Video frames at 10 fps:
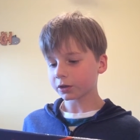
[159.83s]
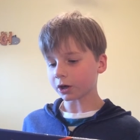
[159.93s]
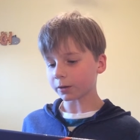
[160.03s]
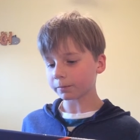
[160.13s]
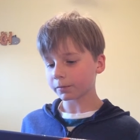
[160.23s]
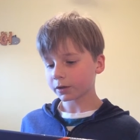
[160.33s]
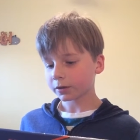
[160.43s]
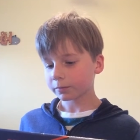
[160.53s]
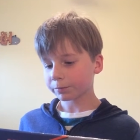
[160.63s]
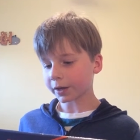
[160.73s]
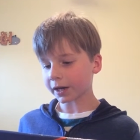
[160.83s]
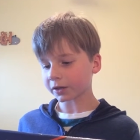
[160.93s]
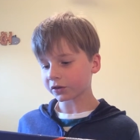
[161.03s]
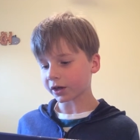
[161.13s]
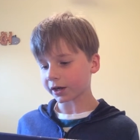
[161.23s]

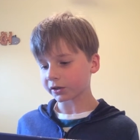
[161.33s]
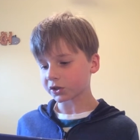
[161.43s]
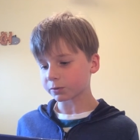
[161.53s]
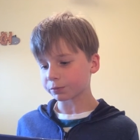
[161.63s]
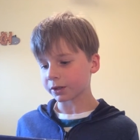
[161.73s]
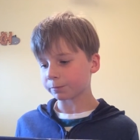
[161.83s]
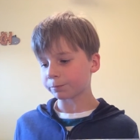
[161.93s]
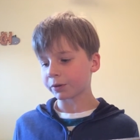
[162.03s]
compact high speed